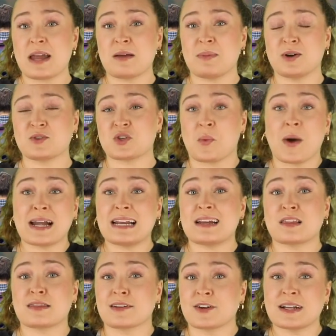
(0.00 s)
Ben about 20 20
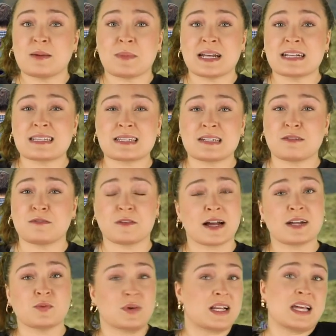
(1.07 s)
to 30 minutes to
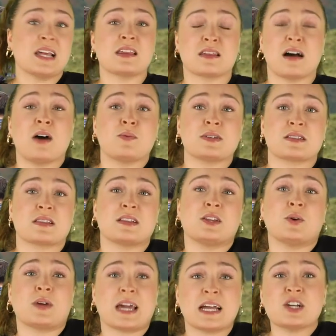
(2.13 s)
find what he thought was the
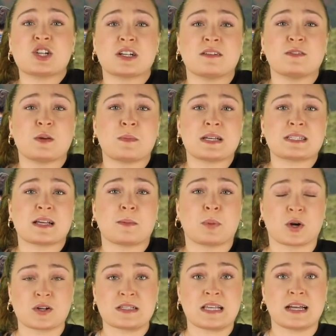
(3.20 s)
location of the missing
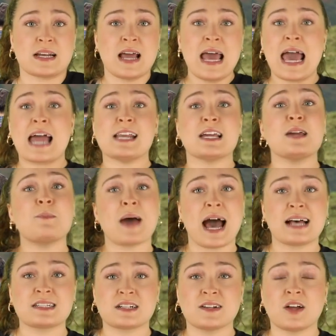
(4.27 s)
person, and he
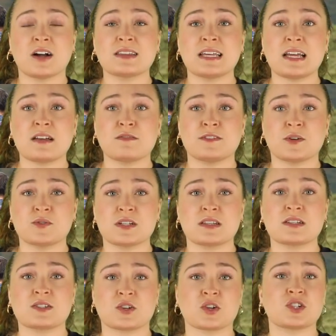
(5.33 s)
passed along the info to
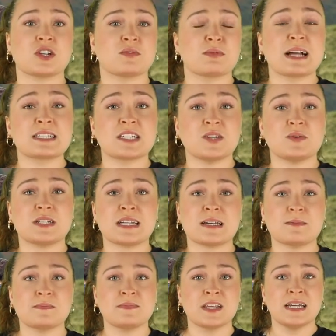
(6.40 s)
the search and rescue
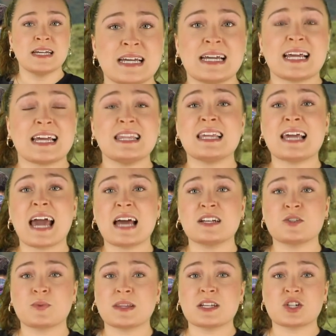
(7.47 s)
team. In the
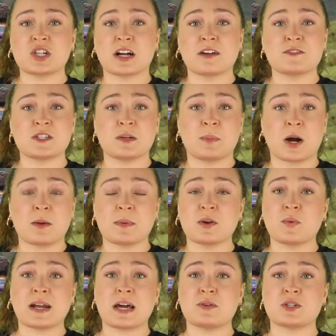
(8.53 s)
end, when the sheriff's
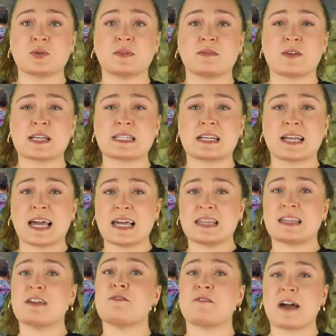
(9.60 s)
department went out to
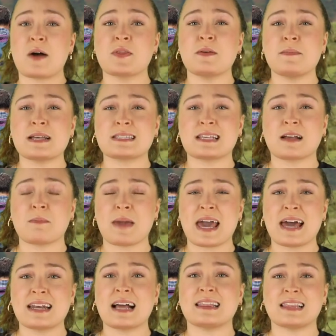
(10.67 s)
investigate, they found the missing
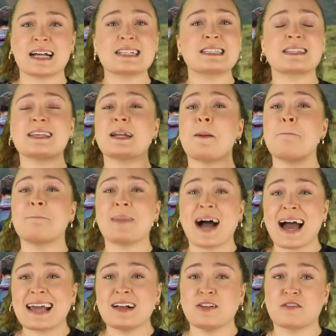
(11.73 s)
man less than a
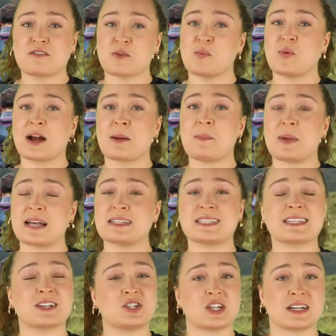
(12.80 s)
mile from where Ben
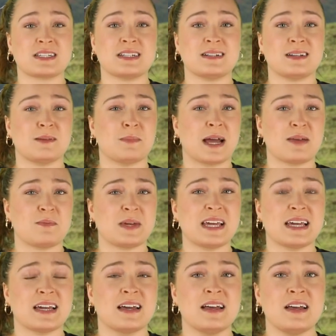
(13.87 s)
suggested he might
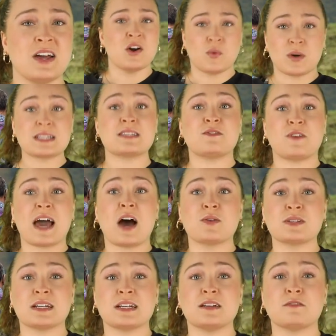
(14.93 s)
be. Once
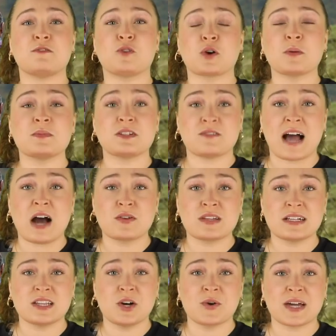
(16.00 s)
found and informed of how
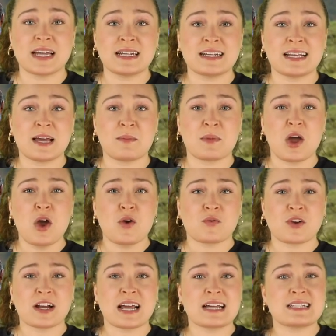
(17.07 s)
they located him,
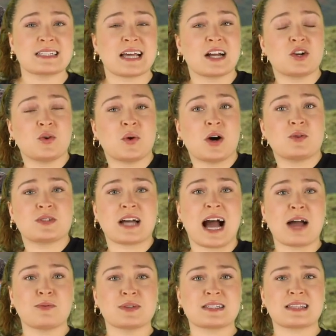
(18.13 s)
Renee said, quote,
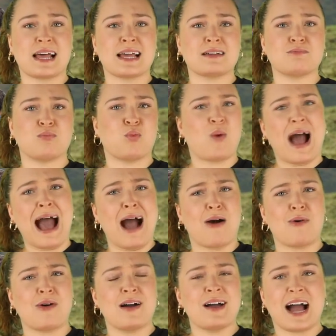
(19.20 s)
I was like,
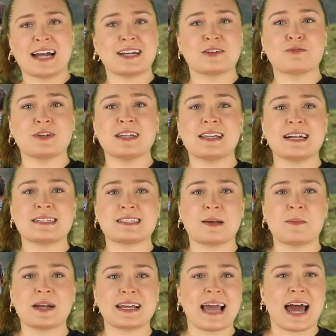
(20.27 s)
wow, I didn't realize
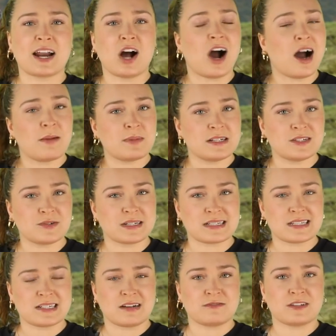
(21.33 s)
somebody had a hobby doing
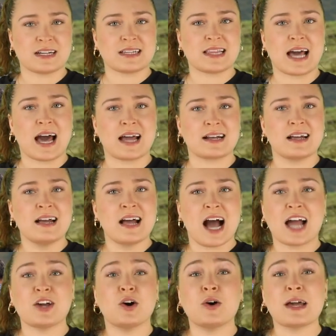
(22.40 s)
stuff like that.
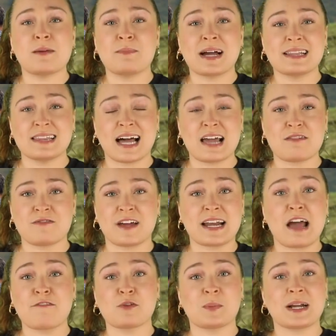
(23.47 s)
I owe him my life and
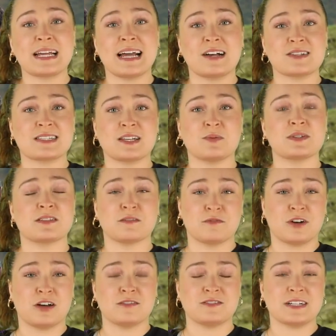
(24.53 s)
everybody else that was
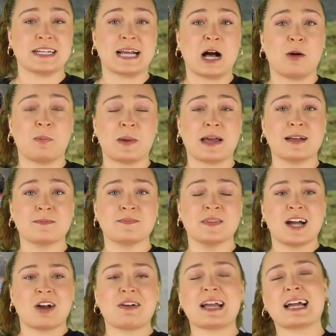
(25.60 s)
involved in helping.
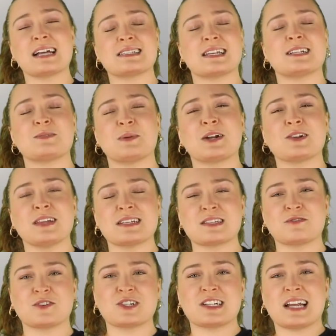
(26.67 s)
Alright guys, that has been our
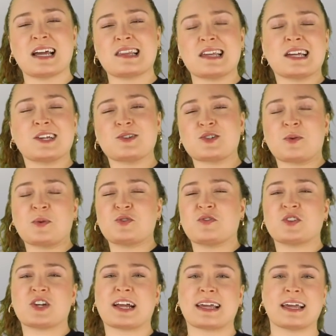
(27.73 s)
list for today. Thank you so much
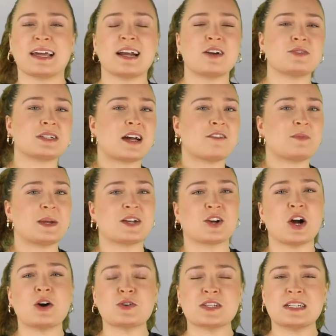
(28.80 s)
for checking it out. I've been your
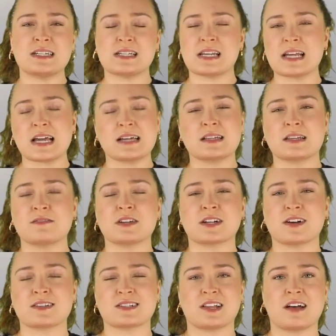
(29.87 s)
host today, Olivia
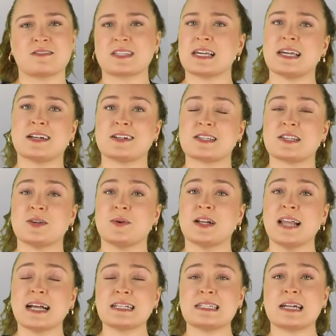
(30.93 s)
Kosolofski, and I'll see you all
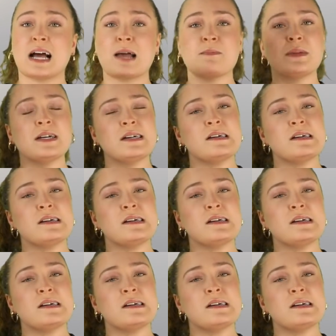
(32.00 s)
next time.